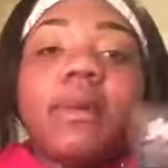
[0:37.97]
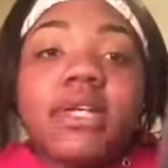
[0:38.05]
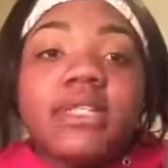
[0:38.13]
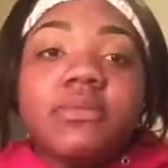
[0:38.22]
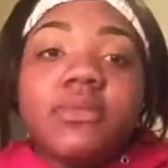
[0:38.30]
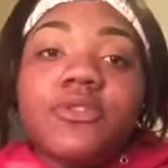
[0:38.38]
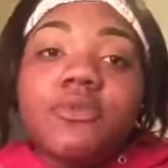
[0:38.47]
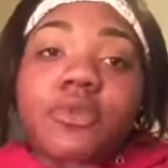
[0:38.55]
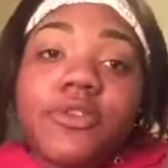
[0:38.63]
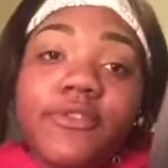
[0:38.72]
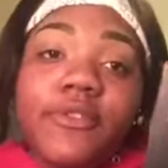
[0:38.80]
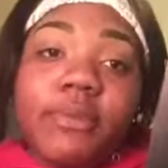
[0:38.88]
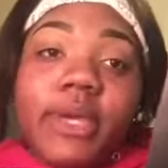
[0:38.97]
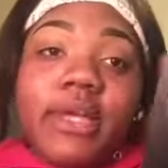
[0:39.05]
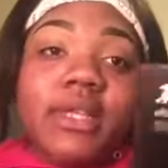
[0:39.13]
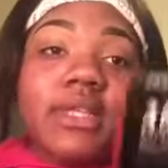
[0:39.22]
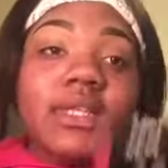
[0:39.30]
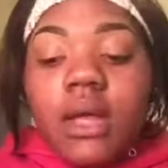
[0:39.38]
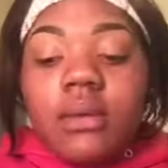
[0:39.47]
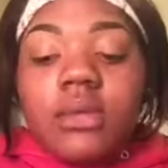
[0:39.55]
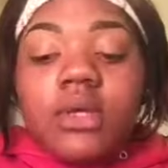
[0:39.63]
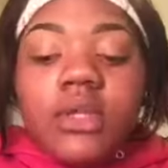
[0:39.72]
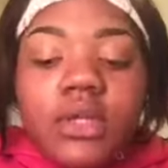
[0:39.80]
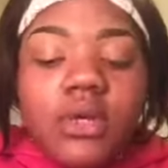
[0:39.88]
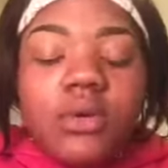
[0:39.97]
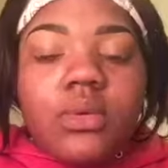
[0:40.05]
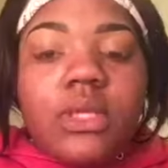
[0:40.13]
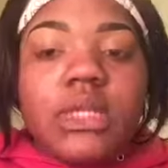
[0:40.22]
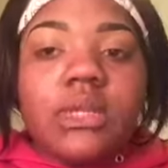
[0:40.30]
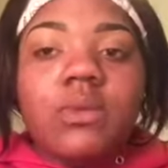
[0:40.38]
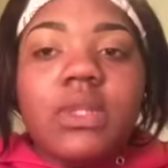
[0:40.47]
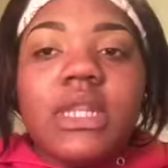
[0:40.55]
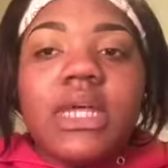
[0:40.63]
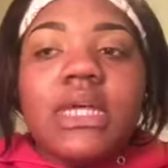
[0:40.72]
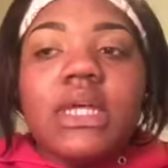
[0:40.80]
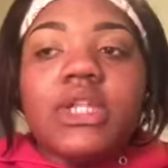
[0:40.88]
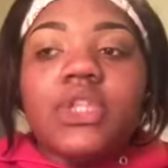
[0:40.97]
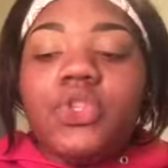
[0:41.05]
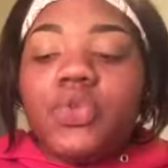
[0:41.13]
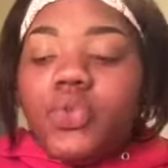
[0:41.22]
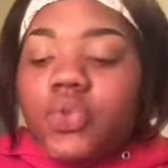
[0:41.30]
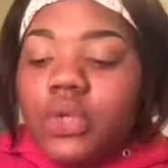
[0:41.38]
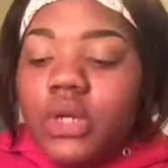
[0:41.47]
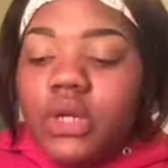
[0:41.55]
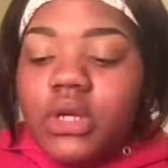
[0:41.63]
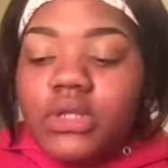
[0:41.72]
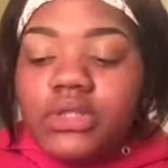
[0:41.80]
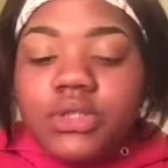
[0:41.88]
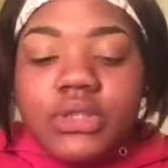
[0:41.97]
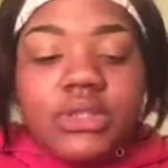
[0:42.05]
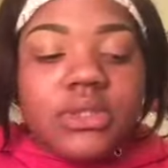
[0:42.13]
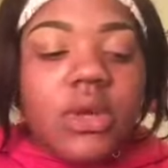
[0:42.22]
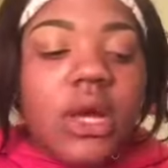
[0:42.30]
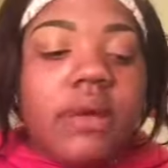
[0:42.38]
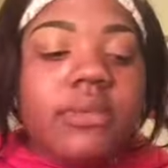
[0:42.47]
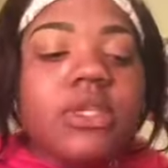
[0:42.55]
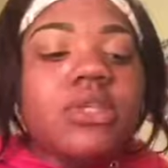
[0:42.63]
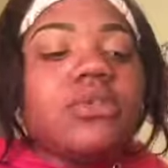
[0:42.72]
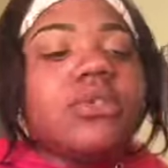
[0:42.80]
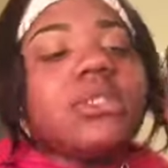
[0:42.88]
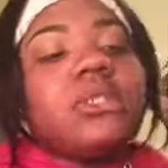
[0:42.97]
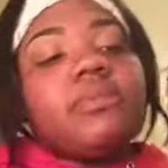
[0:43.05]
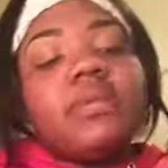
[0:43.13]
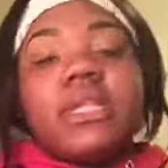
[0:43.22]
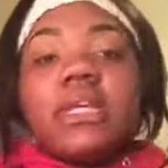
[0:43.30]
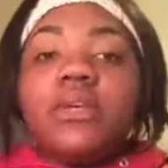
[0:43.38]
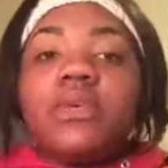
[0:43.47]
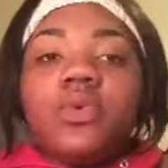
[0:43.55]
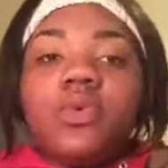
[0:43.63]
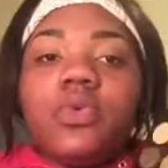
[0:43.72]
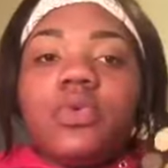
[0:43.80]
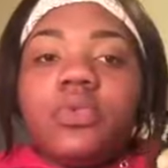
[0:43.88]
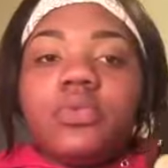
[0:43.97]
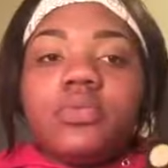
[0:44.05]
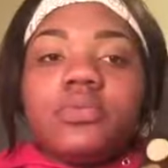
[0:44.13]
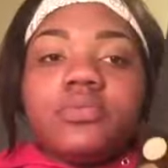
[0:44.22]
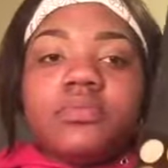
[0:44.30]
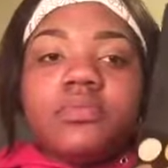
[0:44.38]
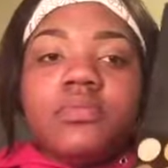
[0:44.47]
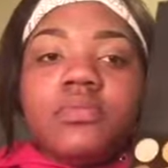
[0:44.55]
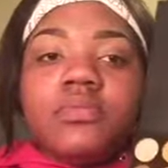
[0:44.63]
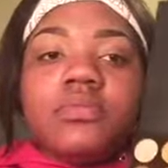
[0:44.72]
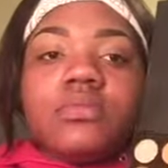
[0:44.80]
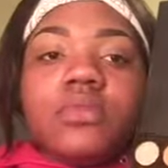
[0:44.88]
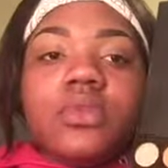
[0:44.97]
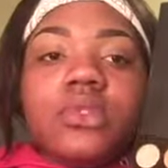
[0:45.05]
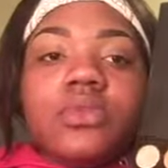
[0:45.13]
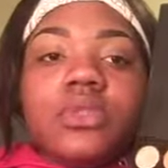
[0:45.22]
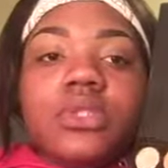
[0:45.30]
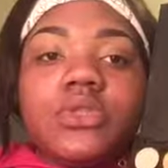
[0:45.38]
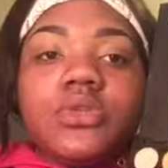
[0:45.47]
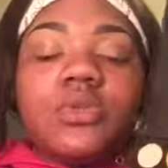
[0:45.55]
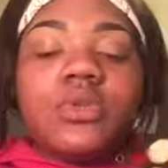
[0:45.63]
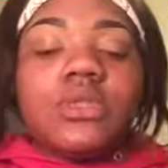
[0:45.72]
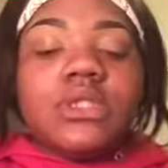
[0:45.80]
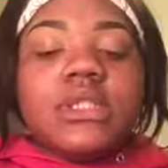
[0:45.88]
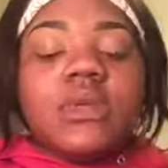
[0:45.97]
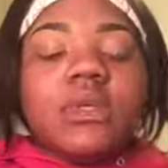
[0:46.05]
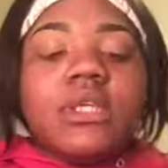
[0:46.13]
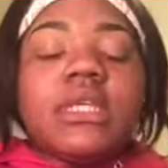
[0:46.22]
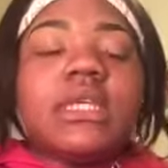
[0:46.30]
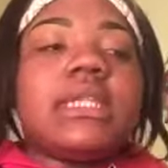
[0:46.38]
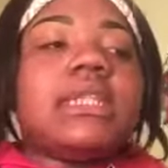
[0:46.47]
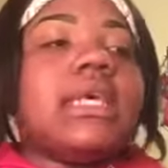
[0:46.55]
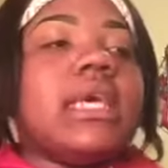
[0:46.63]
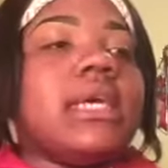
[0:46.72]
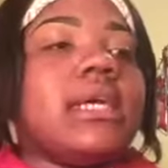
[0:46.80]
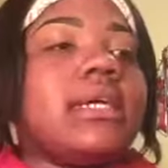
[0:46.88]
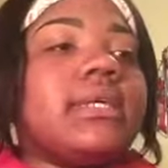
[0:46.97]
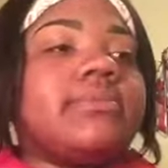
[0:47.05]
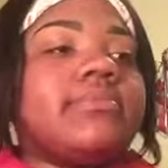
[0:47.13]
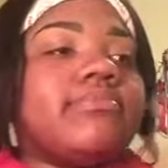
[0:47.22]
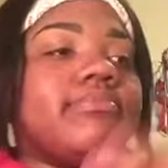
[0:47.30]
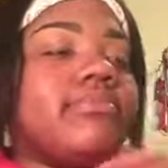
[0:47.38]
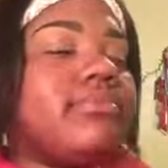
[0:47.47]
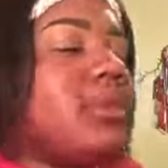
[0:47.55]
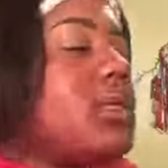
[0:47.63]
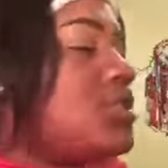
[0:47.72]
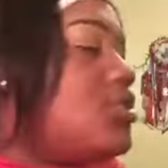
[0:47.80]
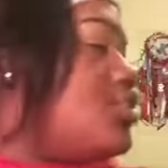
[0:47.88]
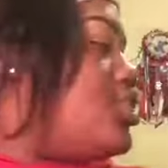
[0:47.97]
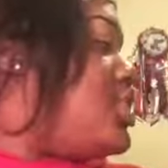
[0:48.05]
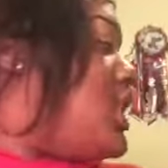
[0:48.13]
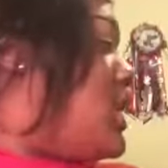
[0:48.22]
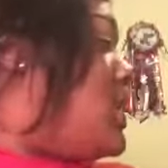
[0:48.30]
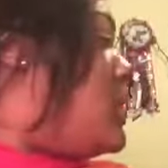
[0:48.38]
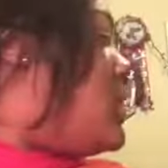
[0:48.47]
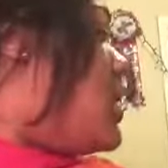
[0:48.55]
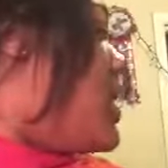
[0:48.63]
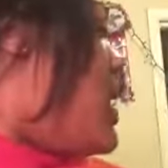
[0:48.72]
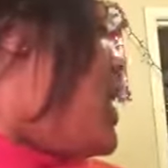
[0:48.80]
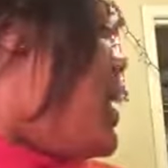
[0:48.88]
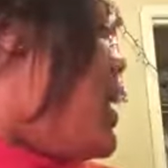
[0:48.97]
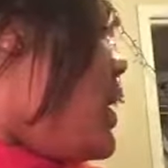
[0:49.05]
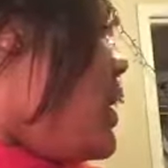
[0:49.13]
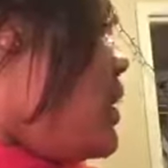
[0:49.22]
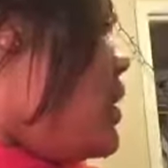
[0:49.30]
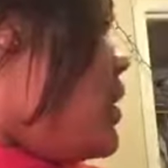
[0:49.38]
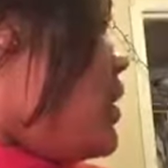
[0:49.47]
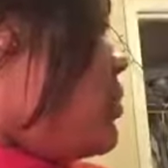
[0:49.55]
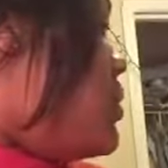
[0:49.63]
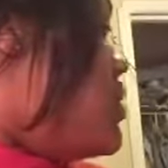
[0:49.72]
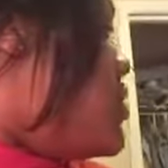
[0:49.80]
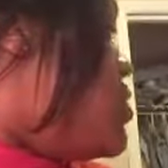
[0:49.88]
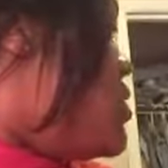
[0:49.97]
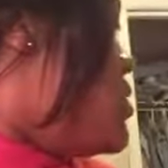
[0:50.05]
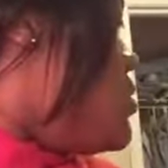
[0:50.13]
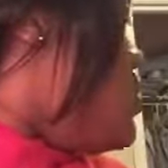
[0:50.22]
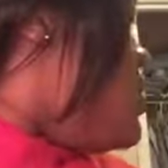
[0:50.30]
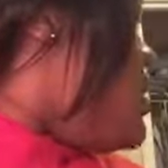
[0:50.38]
Boss Mood Morphe palette. I'm gonna go in with like a nude color, so I'm gonna use the Play It Cool nude tone so we could get that undershade. And I'm gonna just go